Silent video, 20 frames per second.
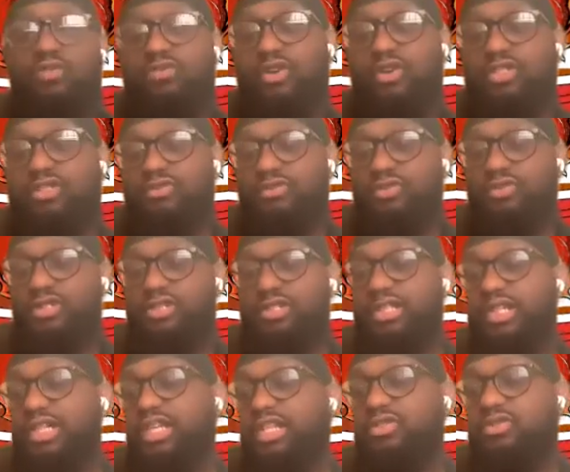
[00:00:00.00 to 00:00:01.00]
first of
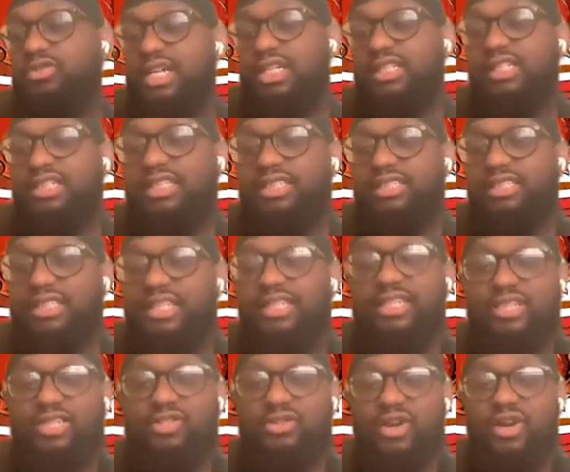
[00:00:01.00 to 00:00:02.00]
all, you got to look at the
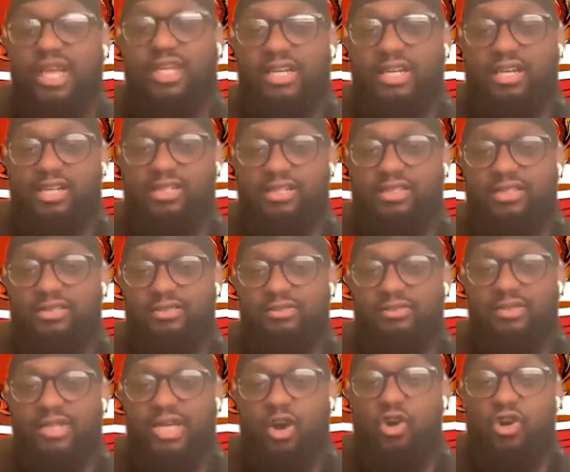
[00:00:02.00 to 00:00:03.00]
Lakers right now.
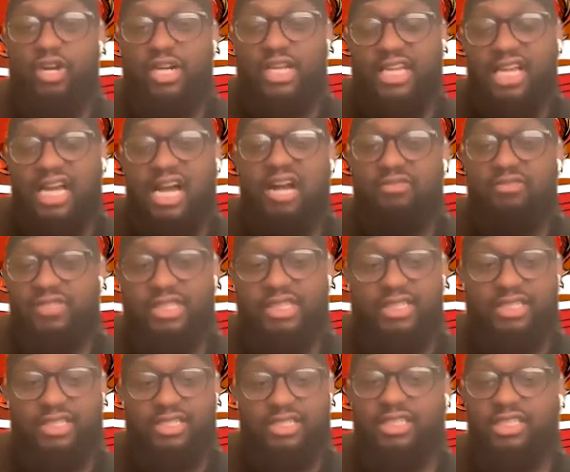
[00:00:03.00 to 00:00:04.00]
All their
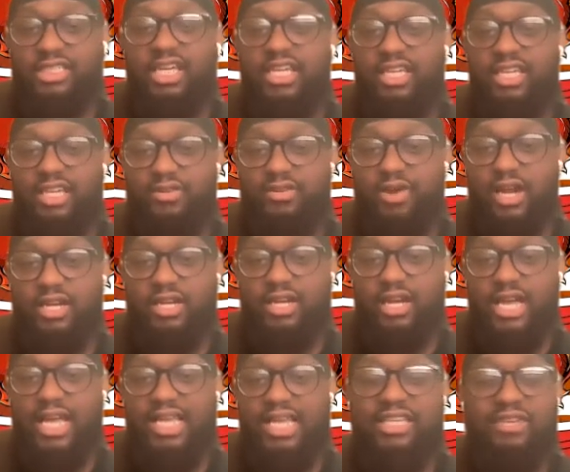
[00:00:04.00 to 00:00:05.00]
confidence is shaky right
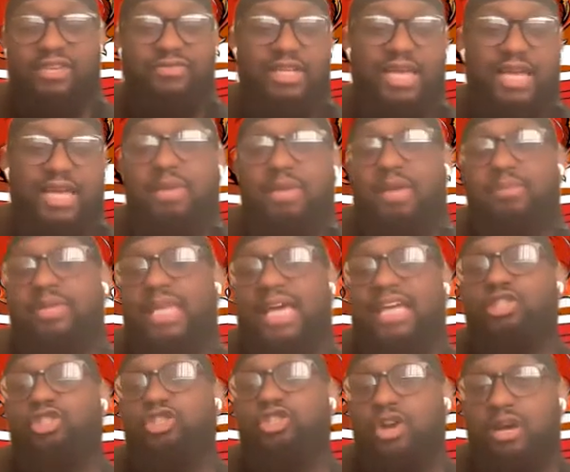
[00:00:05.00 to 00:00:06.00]
now, except for like maybe
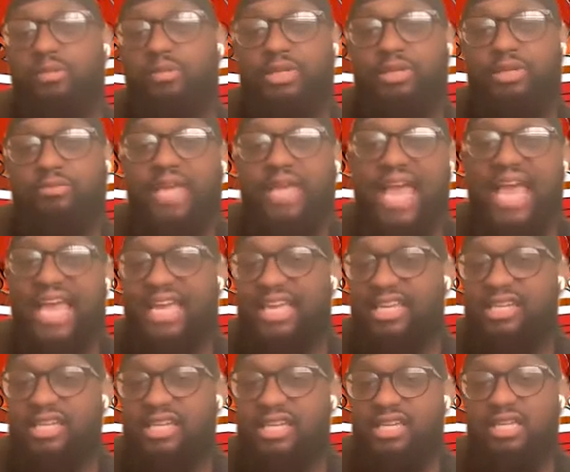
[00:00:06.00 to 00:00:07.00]
like Drummond,
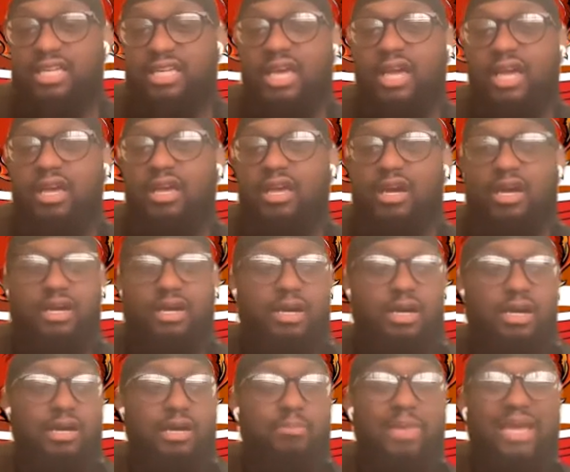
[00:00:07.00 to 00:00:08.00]
AD,
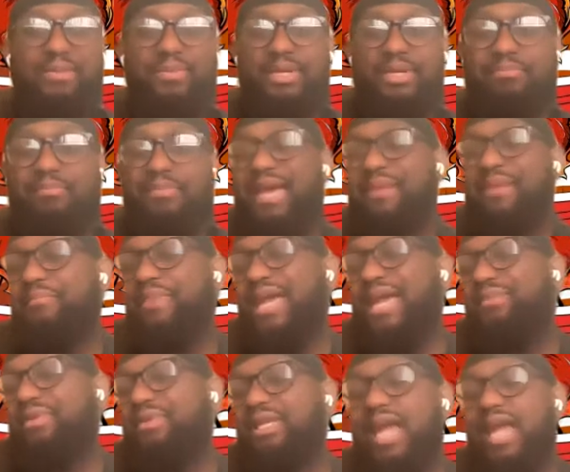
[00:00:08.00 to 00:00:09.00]

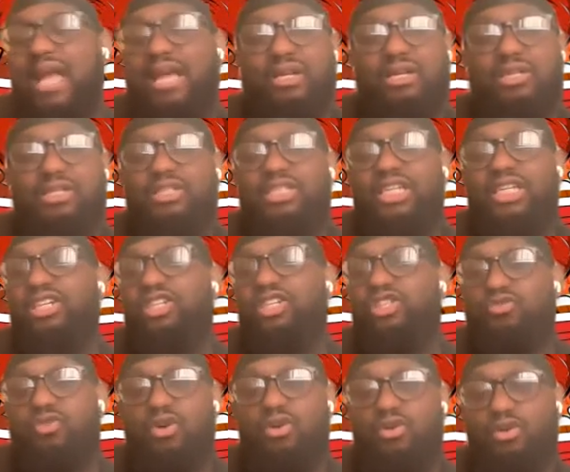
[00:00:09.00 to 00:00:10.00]
maybe like a Dennis
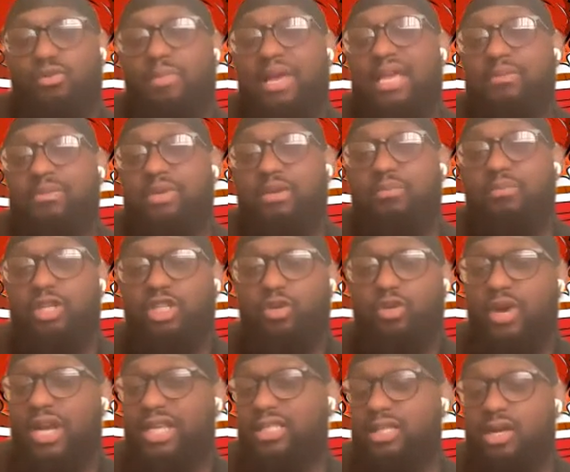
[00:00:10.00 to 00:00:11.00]
Schroeder, maybe. But the
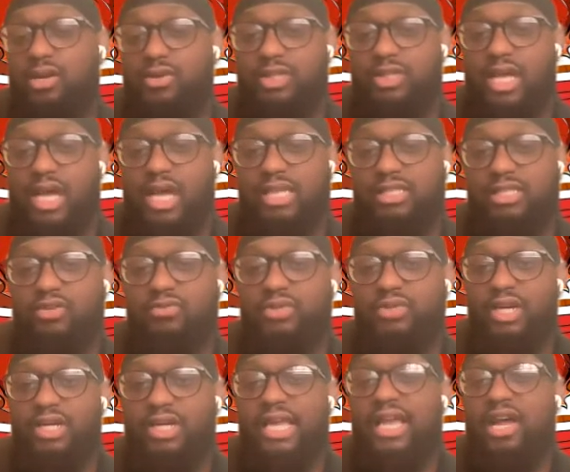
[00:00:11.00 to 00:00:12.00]
rest of those guys over
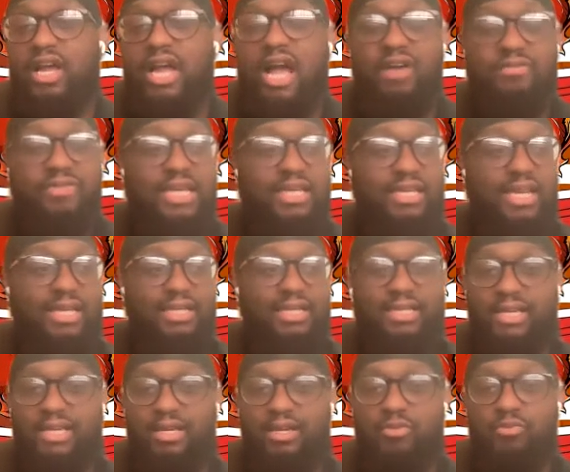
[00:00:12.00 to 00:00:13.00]
there, they like,
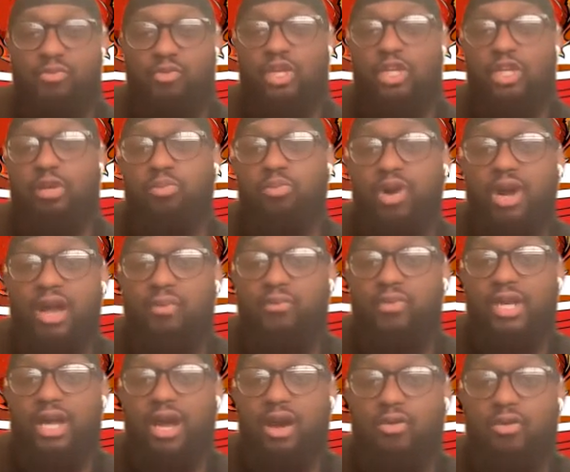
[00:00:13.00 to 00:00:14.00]
damn, when LeBron
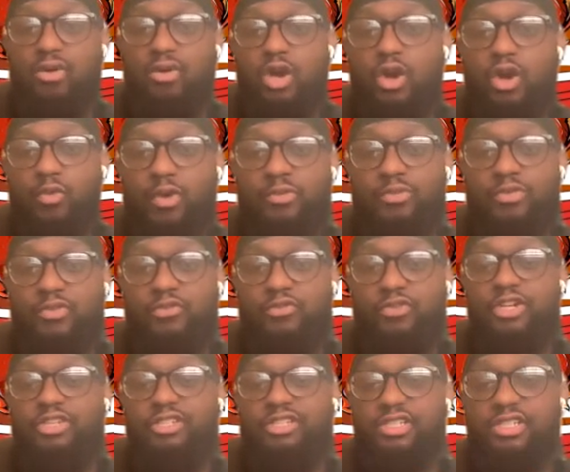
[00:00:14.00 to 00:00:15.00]
went out, we was
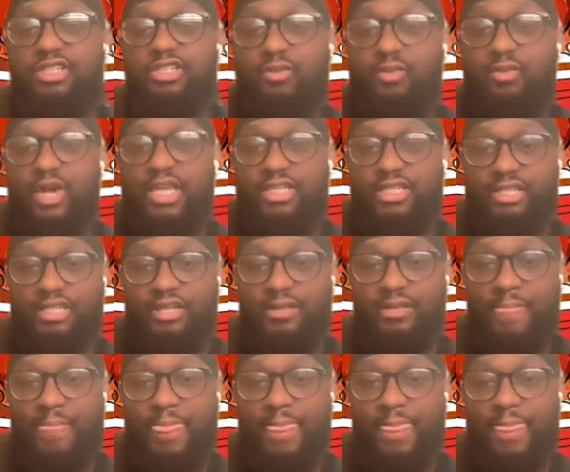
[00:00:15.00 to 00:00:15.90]
first in the West.